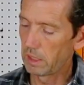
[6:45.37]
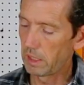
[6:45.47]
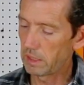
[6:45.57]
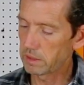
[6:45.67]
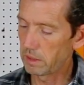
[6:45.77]

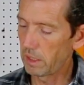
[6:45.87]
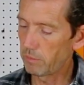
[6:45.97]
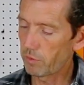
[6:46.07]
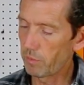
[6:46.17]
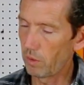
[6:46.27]
It has the
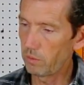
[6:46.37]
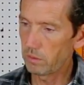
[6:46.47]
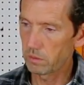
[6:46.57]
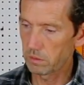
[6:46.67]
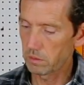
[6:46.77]
depth
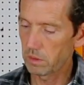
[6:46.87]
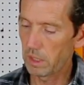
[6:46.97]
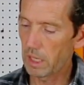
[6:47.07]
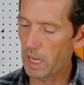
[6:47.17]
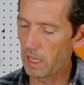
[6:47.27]
mode.
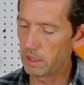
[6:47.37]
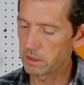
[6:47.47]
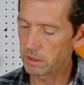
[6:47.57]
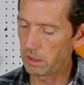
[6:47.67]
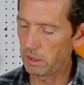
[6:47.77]
It
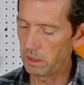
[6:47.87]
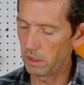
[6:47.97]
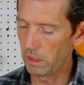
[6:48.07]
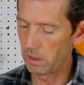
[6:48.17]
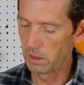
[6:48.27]
has
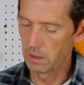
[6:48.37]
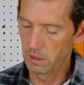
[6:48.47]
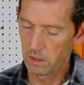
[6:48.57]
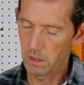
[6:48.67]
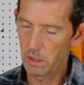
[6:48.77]
the
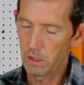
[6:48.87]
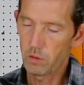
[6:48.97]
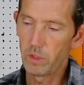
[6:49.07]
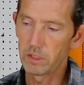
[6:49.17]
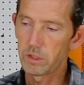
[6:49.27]

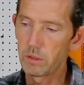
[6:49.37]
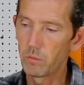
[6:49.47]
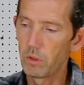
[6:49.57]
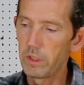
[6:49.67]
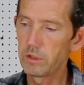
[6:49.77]
quick jam
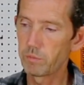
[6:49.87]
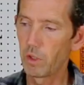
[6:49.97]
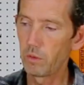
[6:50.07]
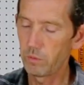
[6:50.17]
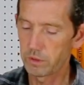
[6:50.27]
release
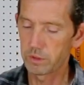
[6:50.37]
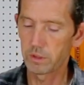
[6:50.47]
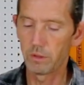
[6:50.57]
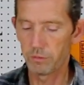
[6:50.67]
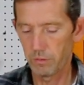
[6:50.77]
mode, which is
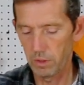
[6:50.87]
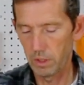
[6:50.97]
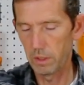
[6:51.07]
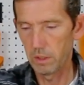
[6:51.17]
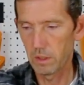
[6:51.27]
in the front
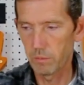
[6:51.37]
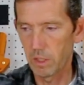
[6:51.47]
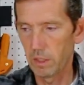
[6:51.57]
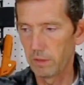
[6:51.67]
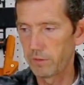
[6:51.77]
here. I'm
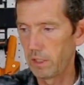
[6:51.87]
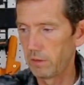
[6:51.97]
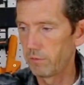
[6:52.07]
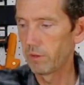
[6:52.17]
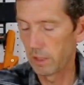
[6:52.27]
not
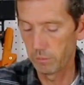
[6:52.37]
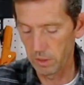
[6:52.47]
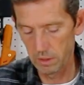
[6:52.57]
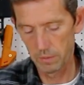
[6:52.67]
left-handed, forgive me.